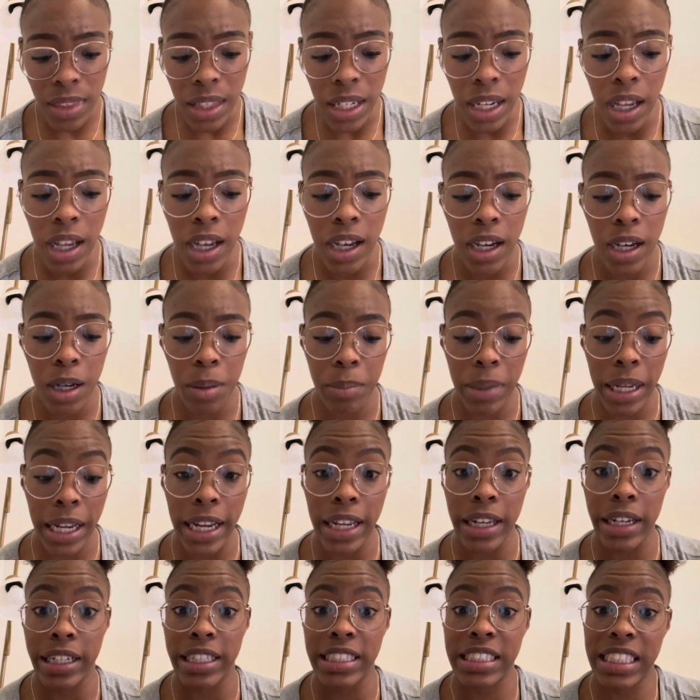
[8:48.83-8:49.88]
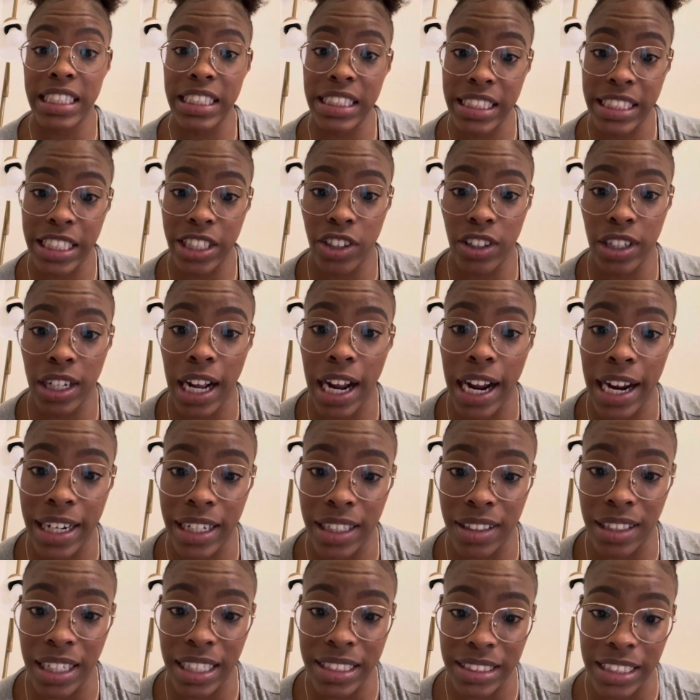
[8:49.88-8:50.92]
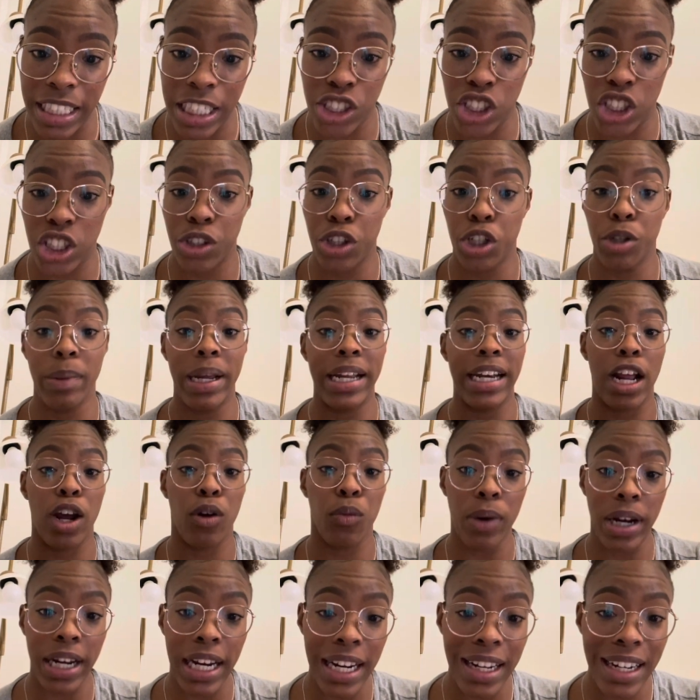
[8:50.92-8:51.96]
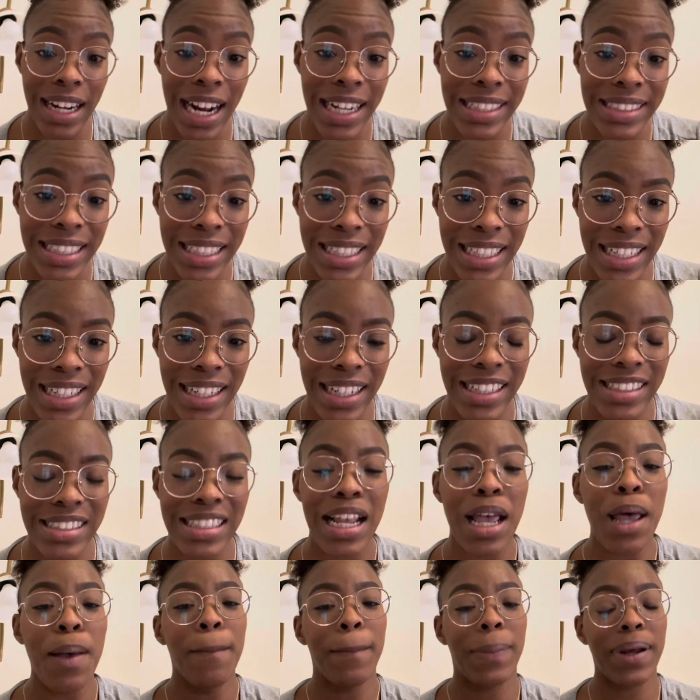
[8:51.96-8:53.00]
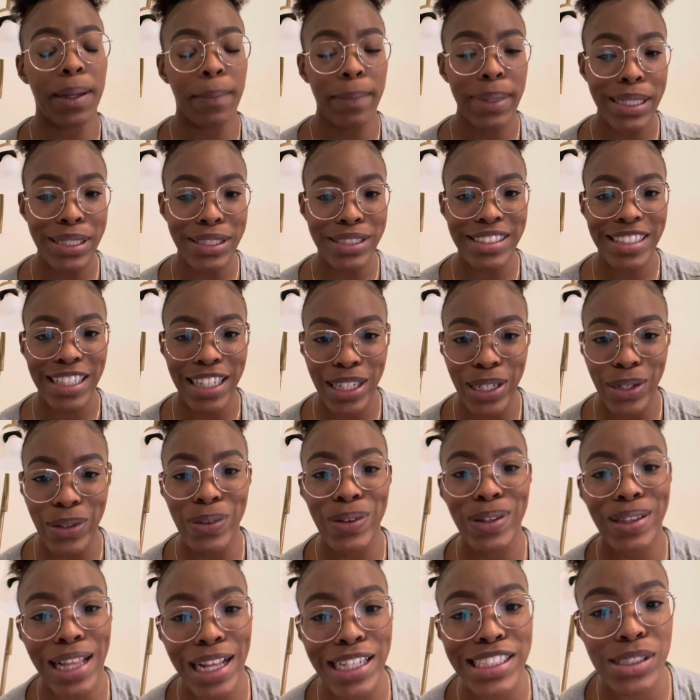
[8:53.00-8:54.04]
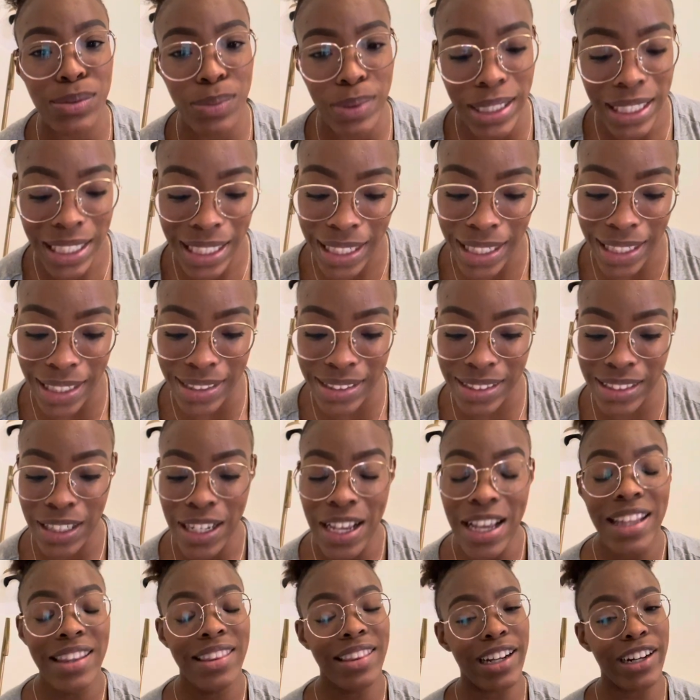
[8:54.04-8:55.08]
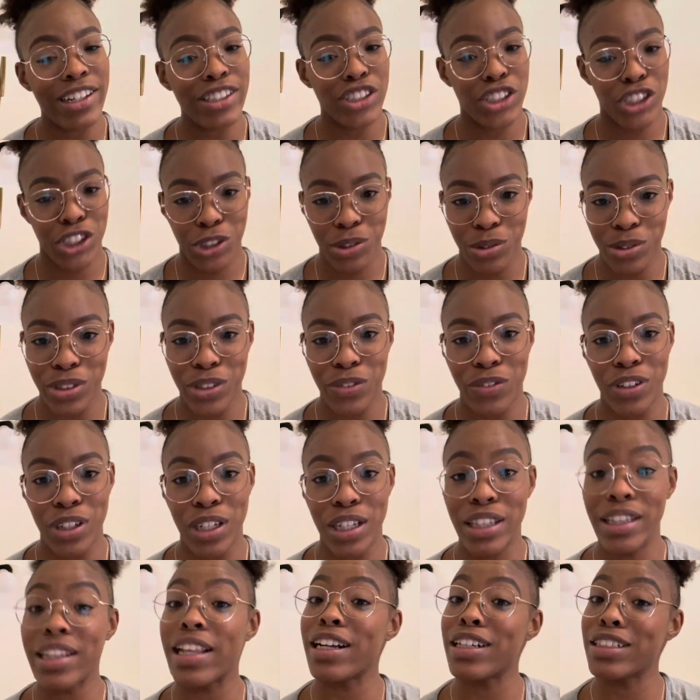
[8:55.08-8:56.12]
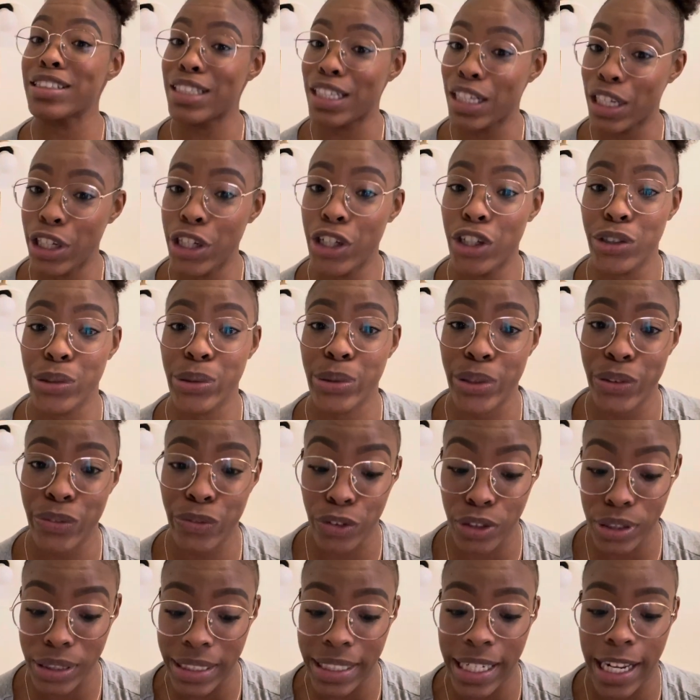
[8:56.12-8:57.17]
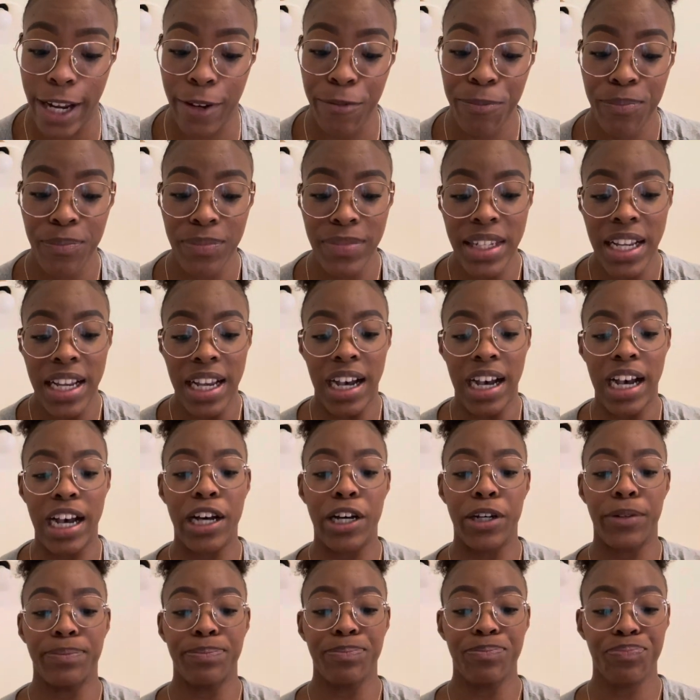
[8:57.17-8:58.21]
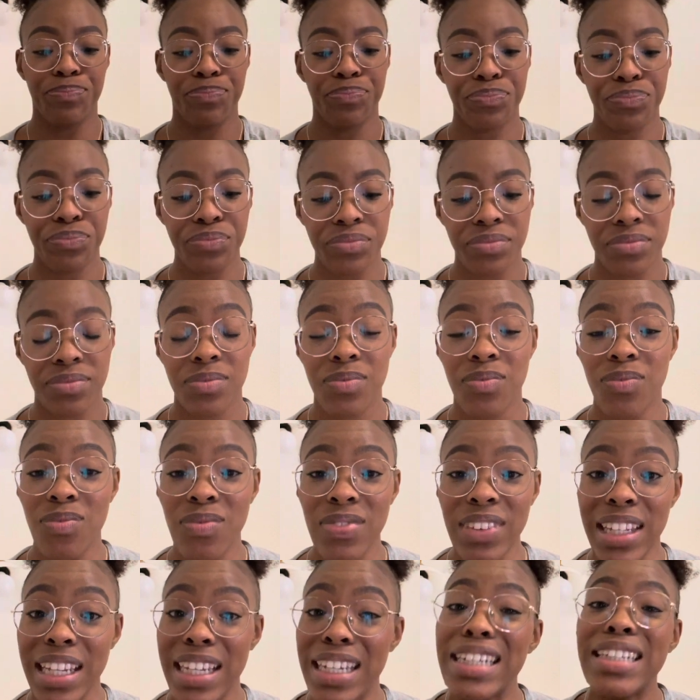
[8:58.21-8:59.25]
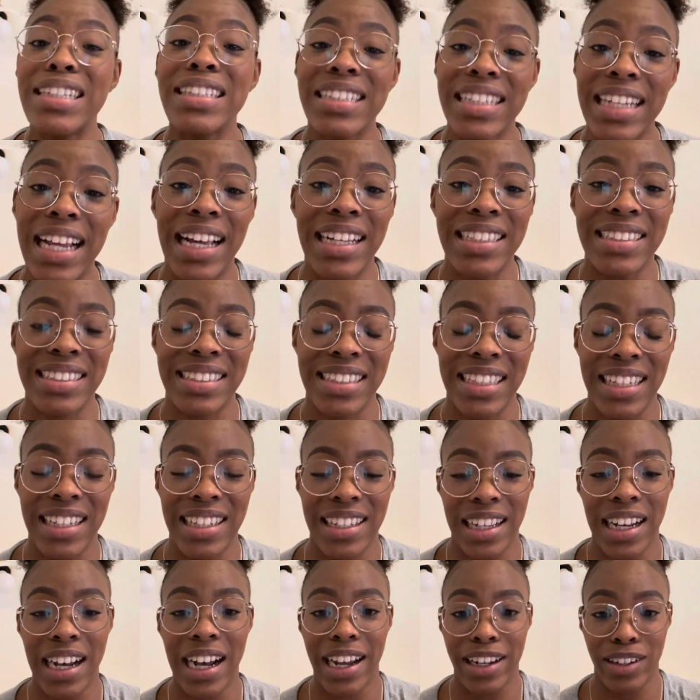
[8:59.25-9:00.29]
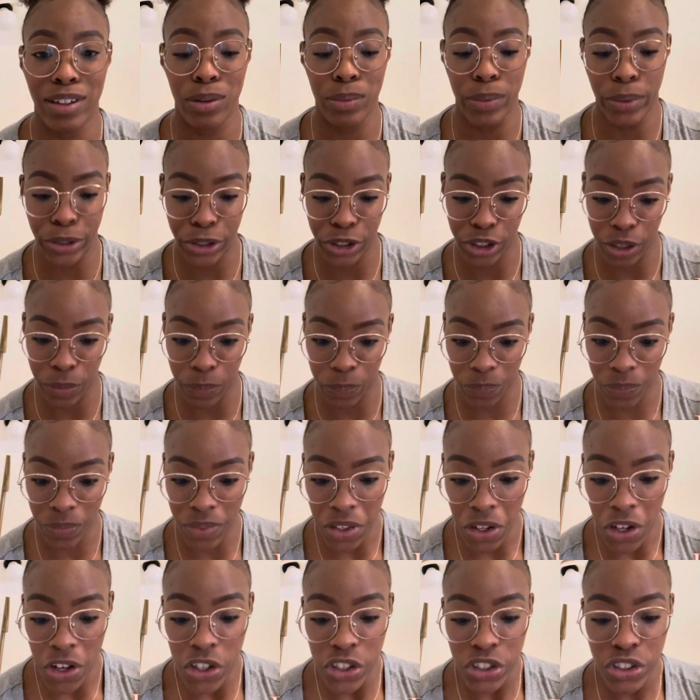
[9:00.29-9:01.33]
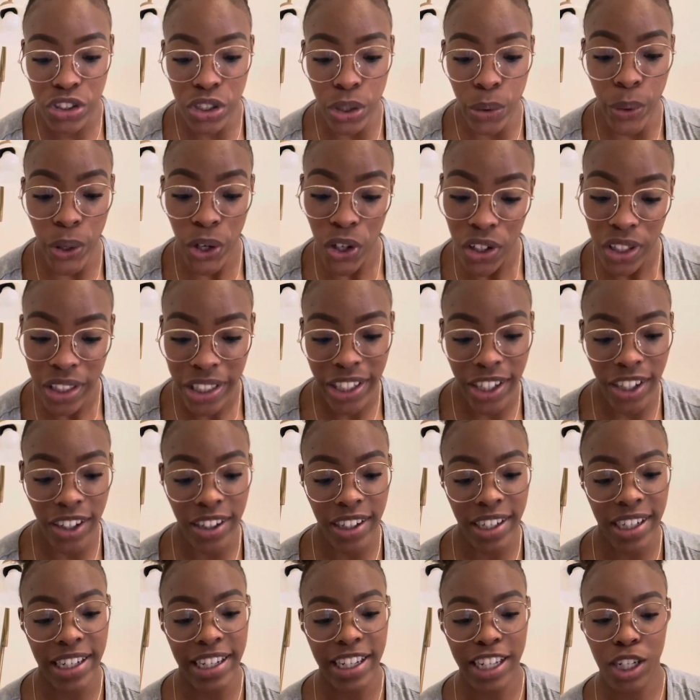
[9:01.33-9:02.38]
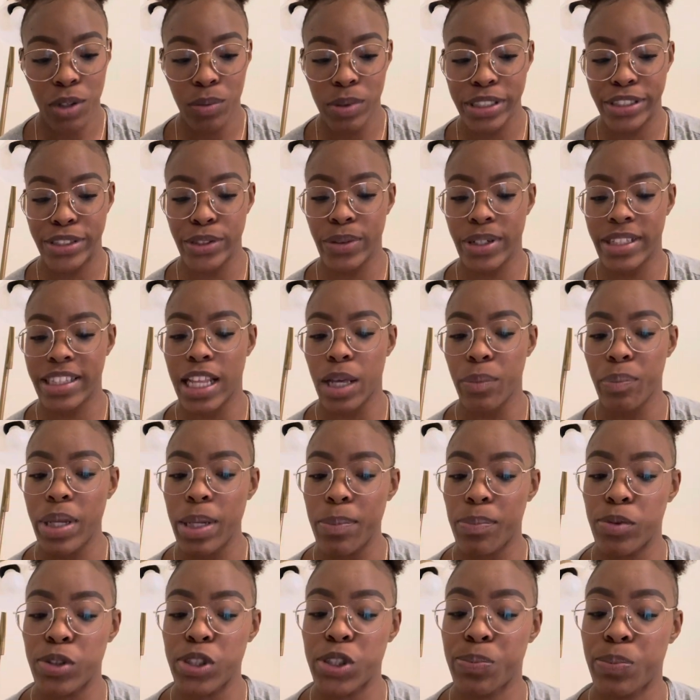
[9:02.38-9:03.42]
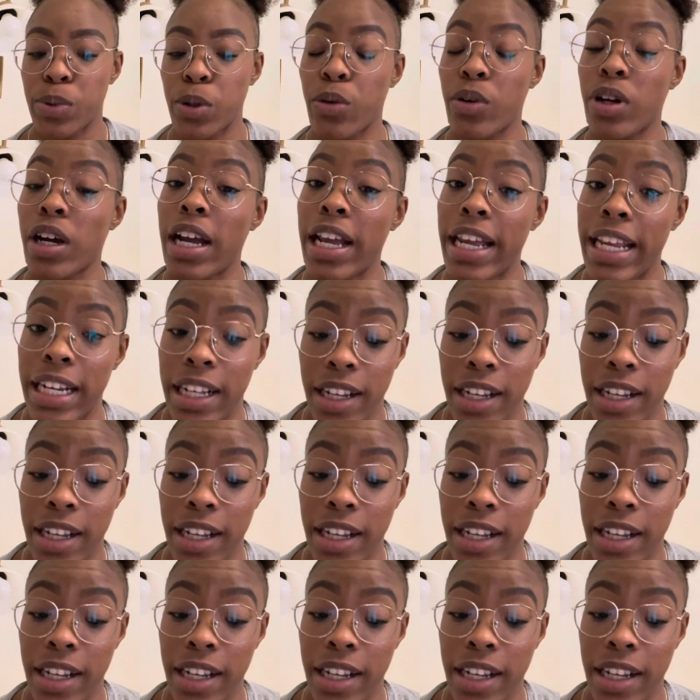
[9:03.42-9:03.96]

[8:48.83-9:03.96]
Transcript: um, and it's considered idolization. You may not recognize that it is, but I'm here to tell you that's what it is. There's your truth. There's your truth for today. Um, yes, idol worship. So earlier it was noted that people spoke in